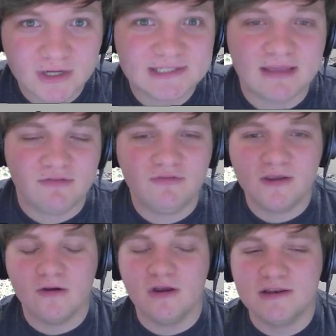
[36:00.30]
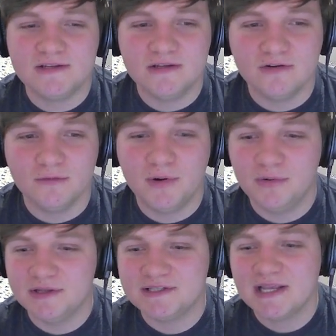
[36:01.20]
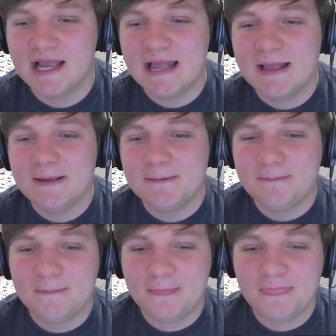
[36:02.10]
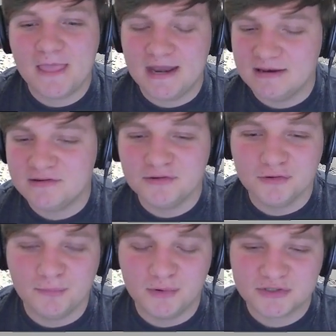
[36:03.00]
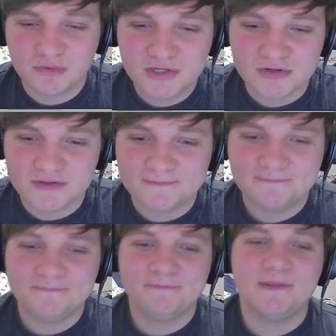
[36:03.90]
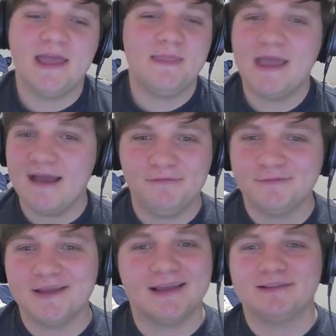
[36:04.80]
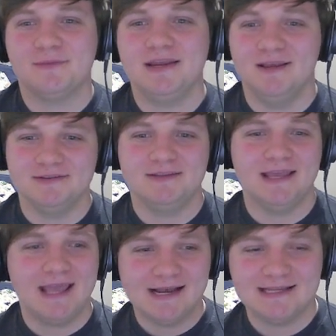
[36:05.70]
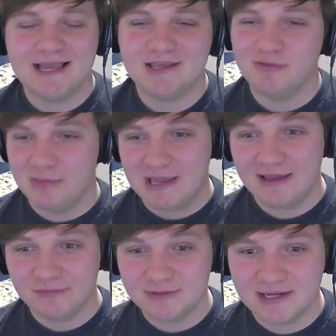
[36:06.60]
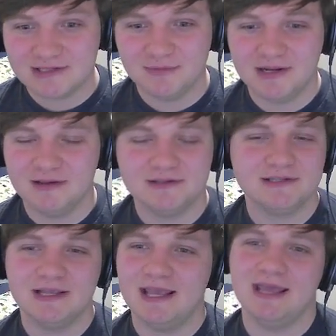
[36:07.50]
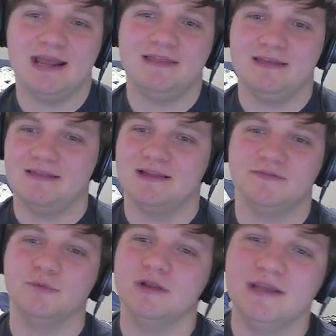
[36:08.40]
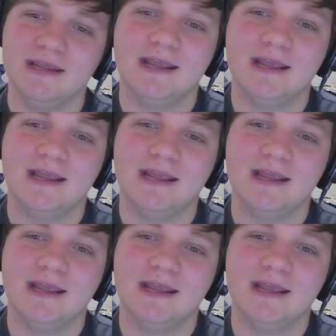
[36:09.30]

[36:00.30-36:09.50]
that fear into your opponents and into your opponent's creatures, and they have to attack somebody else. They can't attack you, and they have to attack somebody else. And I think that's really,